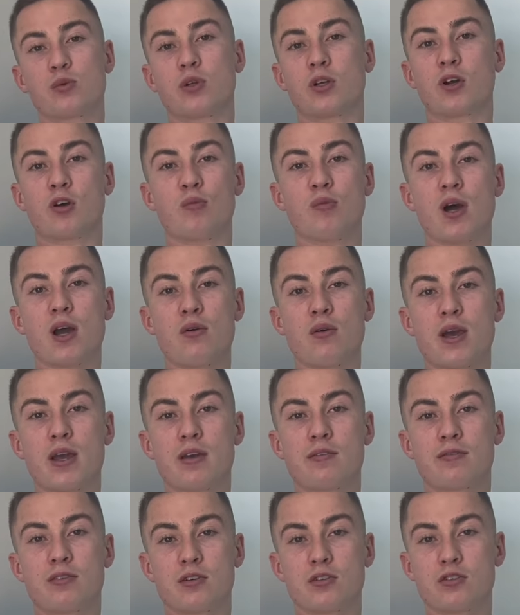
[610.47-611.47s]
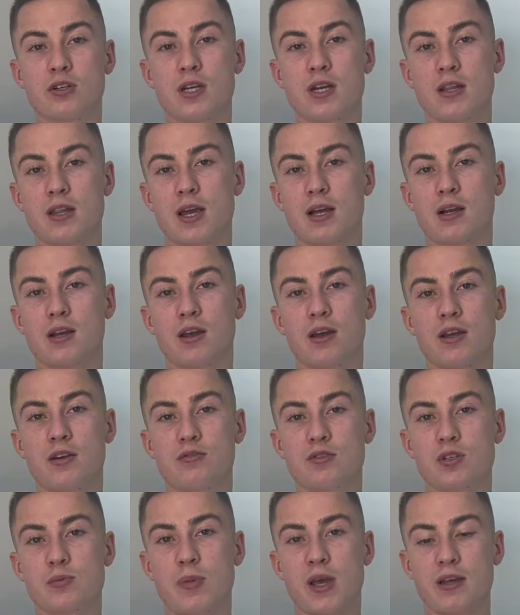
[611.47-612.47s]
will come my way for treating that client
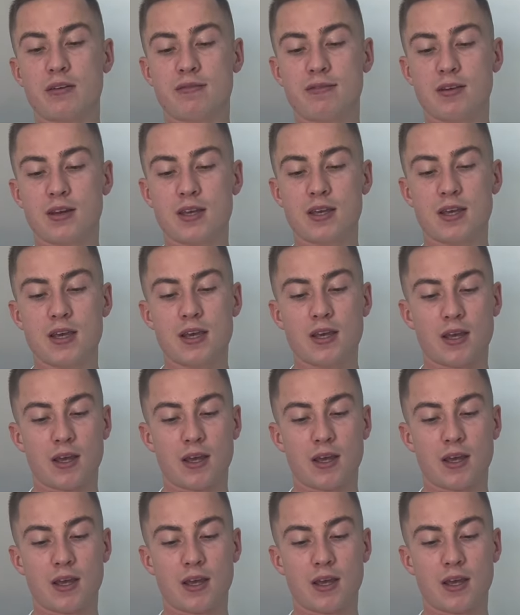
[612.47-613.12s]
respectfully,